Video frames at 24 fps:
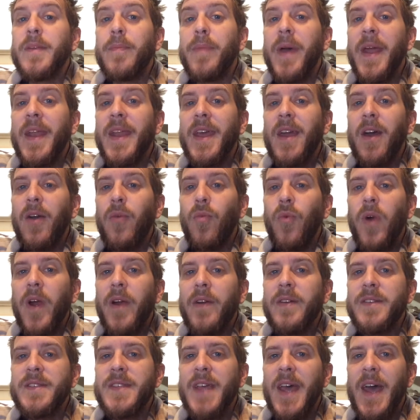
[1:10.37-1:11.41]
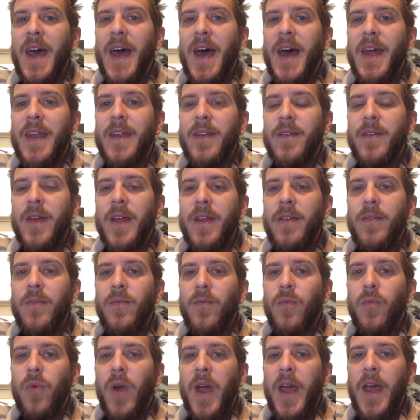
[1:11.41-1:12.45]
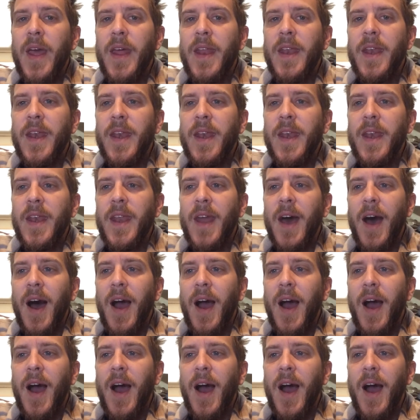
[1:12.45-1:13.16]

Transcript: depending on where it's at and when